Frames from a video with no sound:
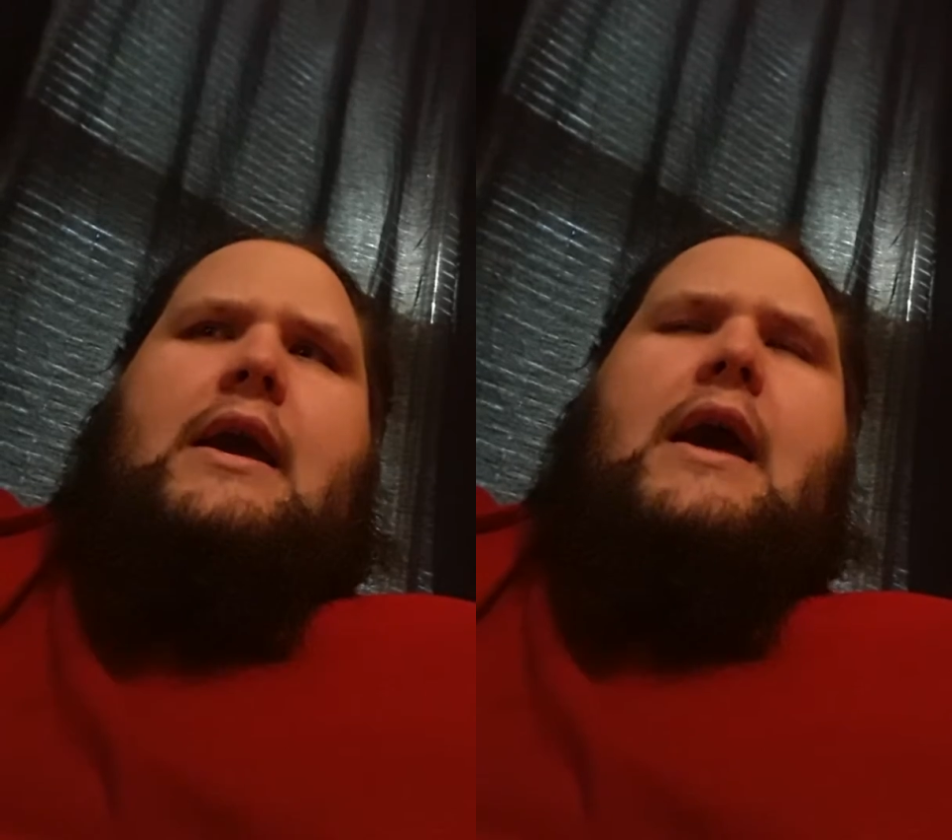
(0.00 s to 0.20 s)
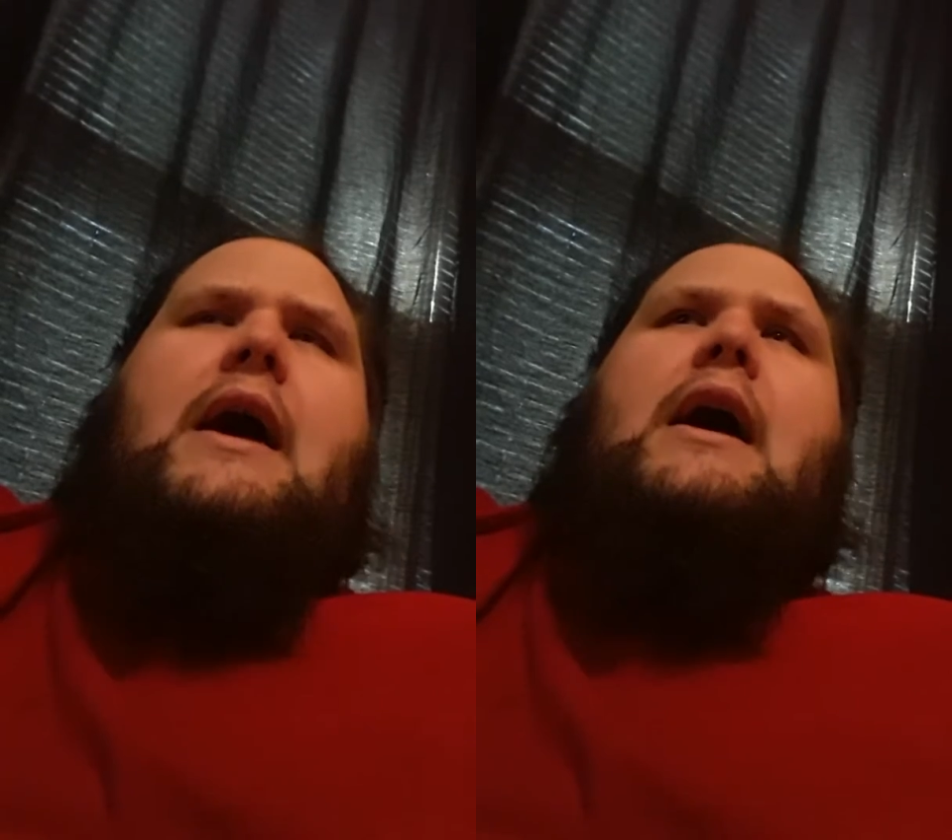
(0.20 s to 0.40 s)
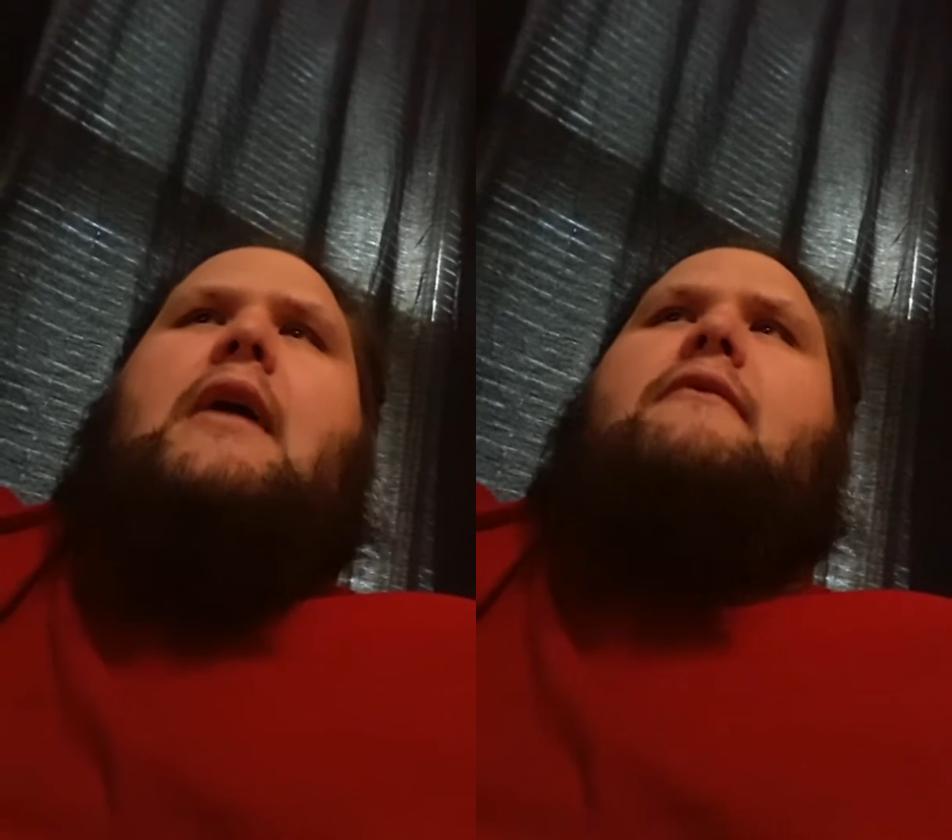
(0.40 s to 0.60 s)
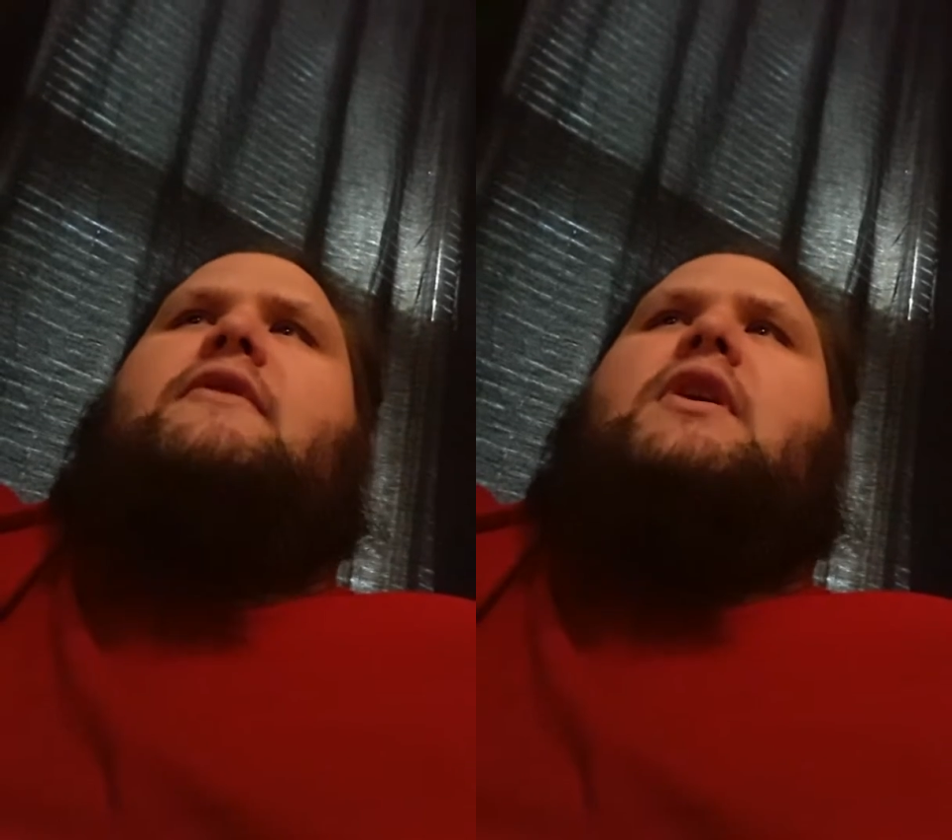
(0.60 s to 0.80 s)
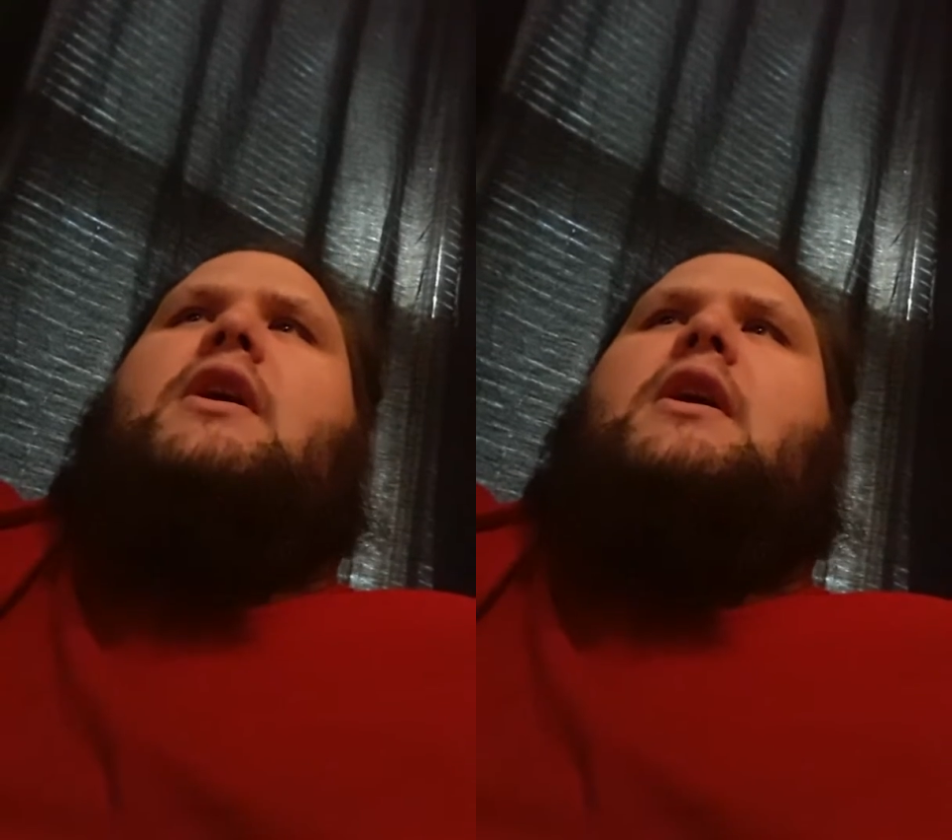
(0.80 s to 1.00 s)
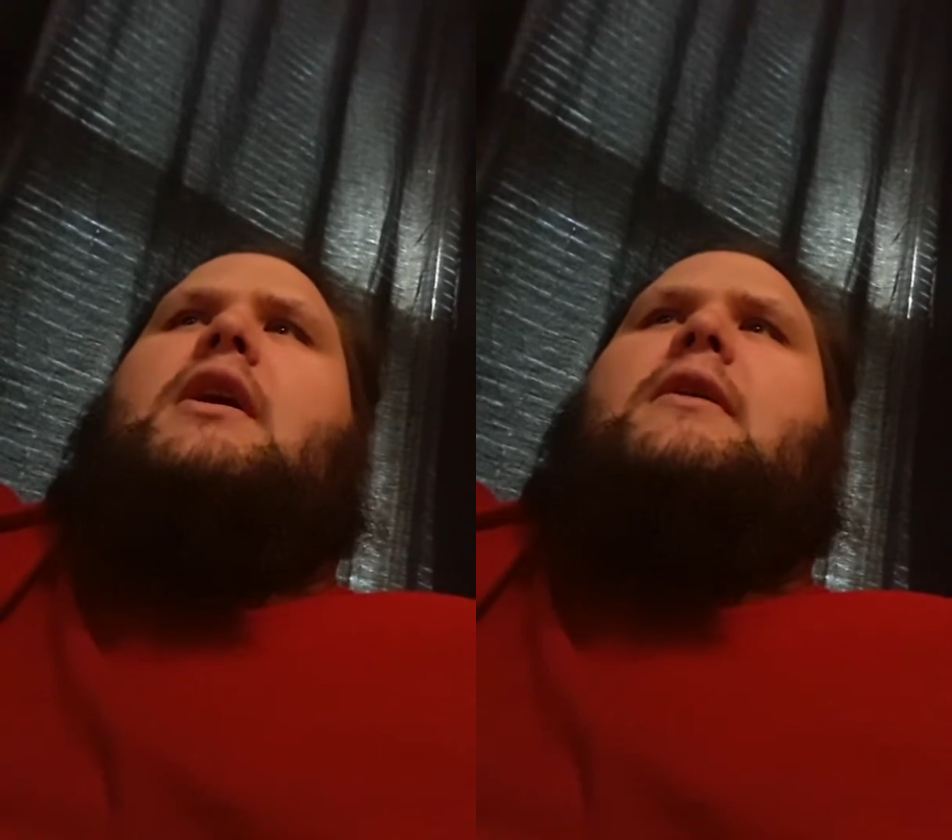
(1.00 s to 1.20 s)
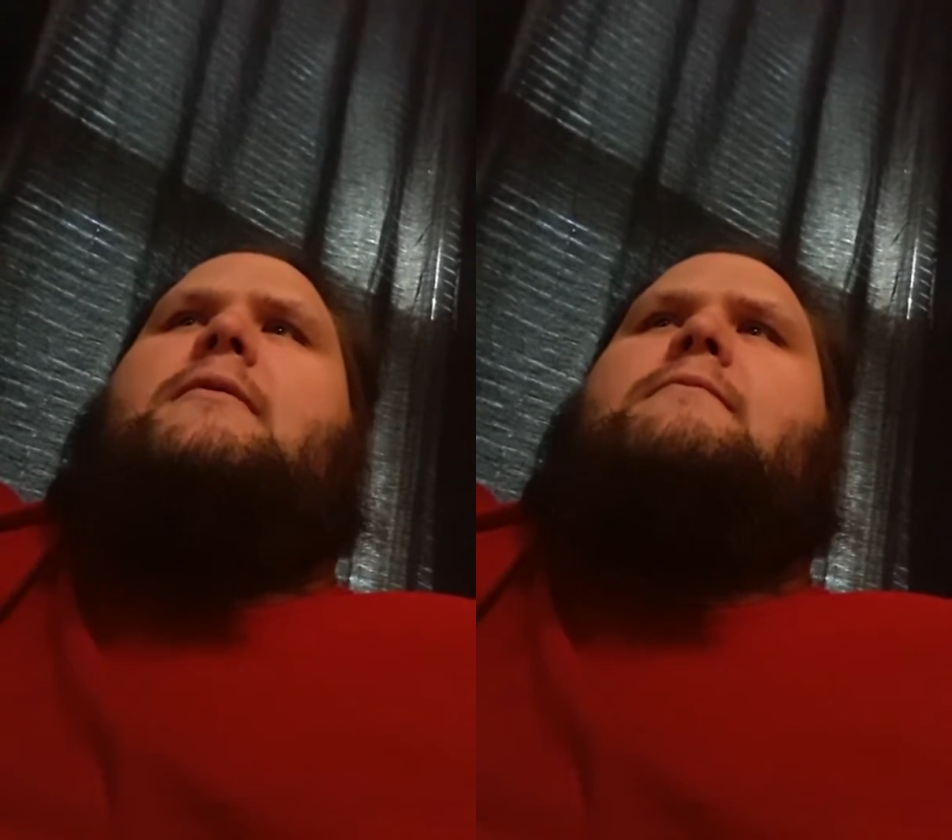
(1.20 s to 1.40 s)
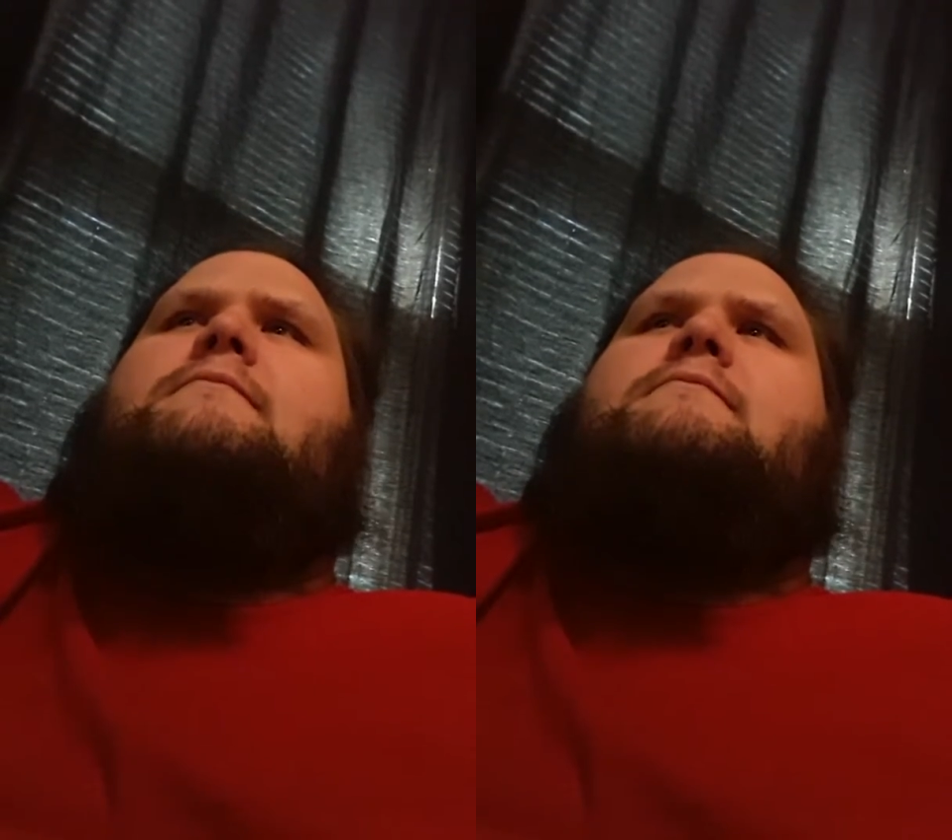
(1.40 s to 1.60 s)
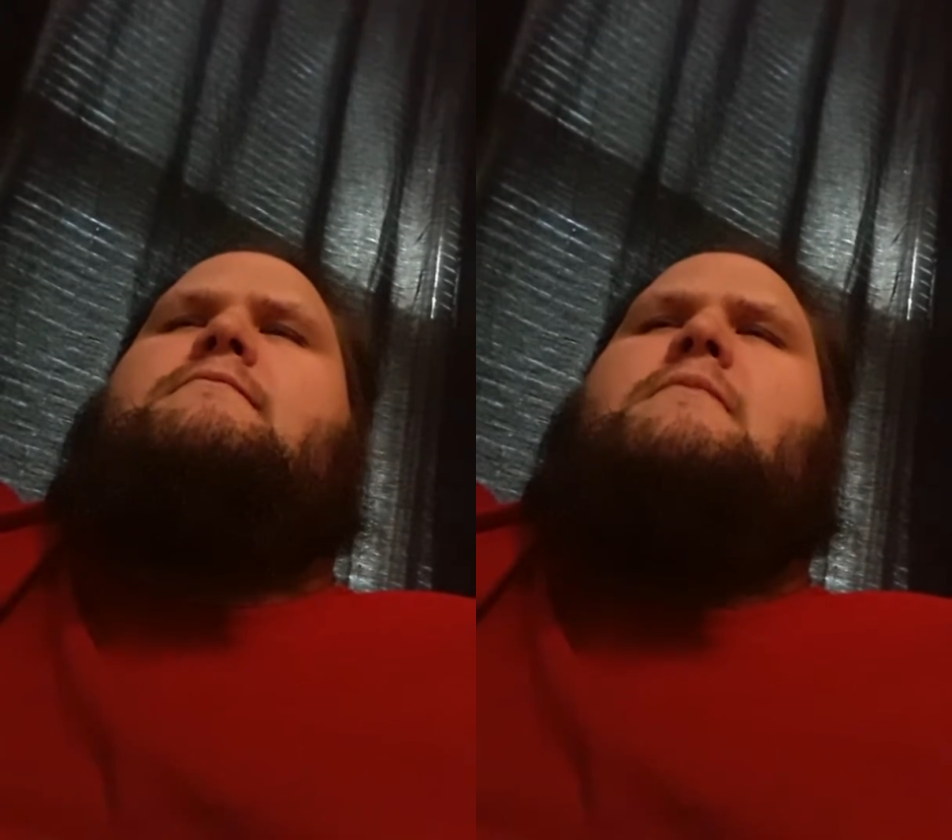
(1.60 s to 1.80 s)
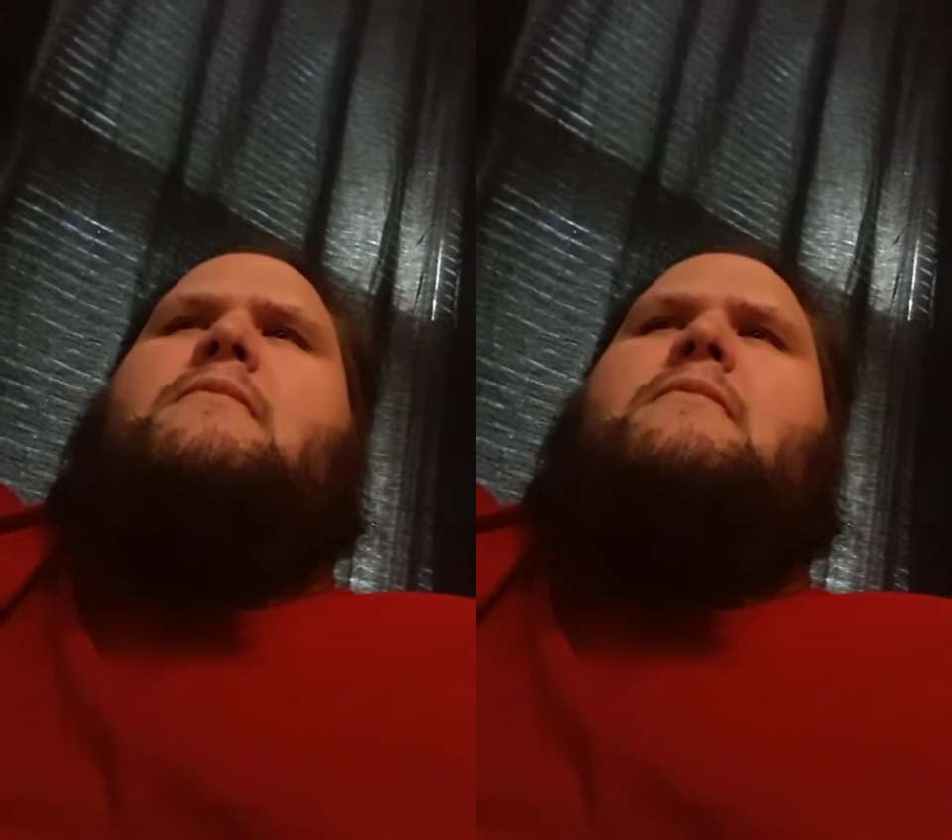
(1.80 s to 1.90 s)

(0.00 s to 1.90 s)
have done,